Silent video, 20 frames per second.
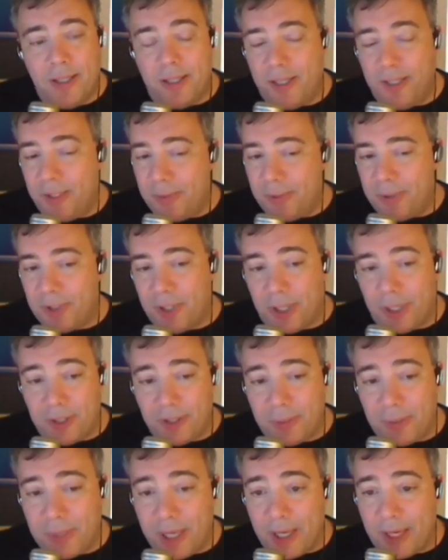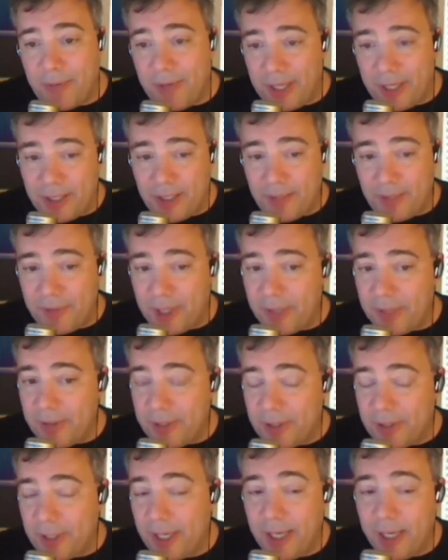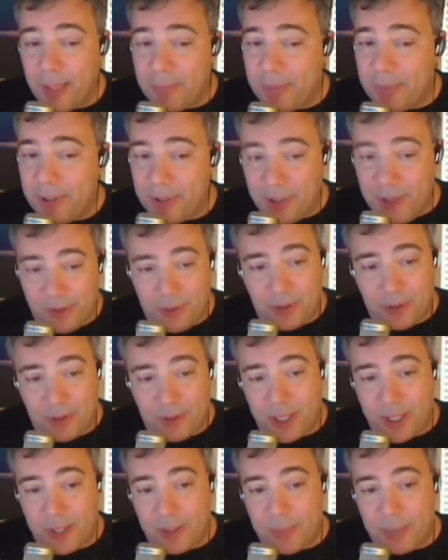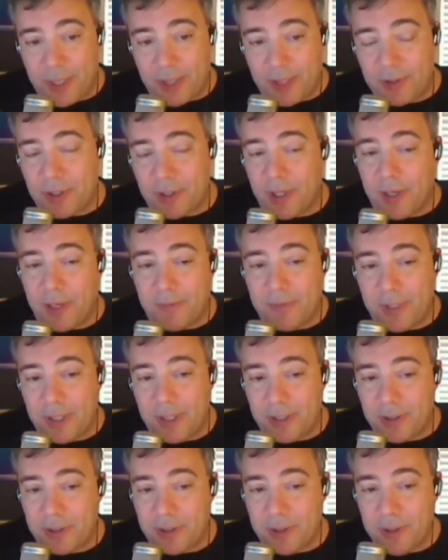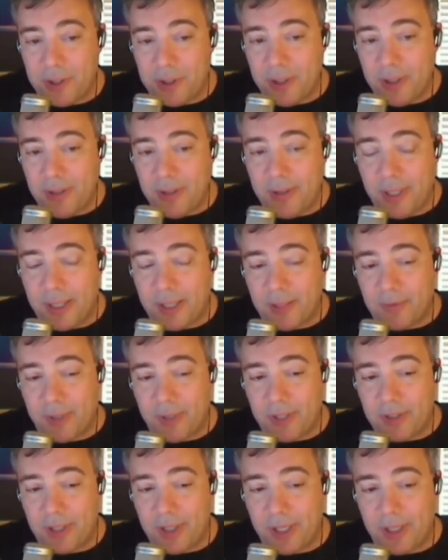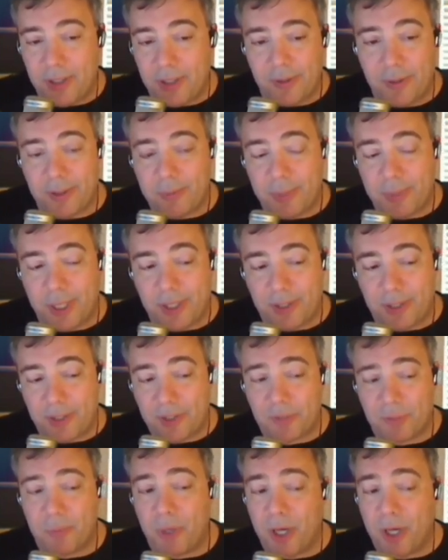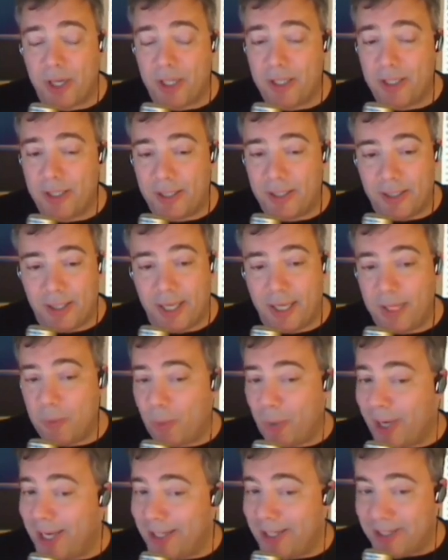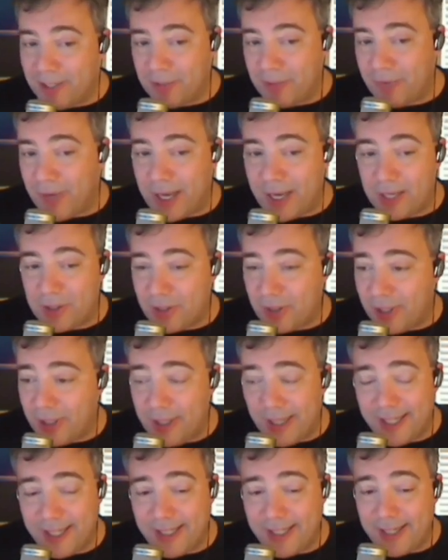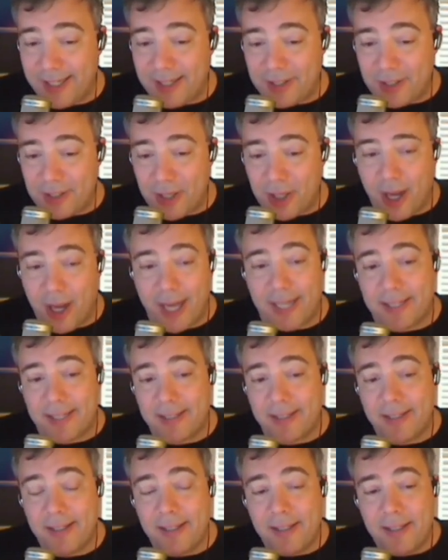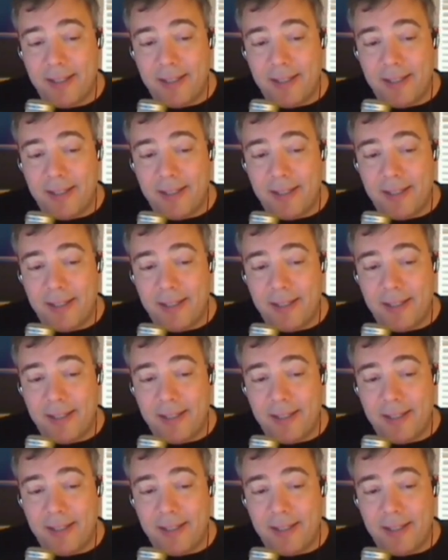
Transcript: you need to install some kind of antivirus. I happen to use now the Microsoft uh, solution, and the reason I do is because it's small and lightweight and it's fast, and it, it is not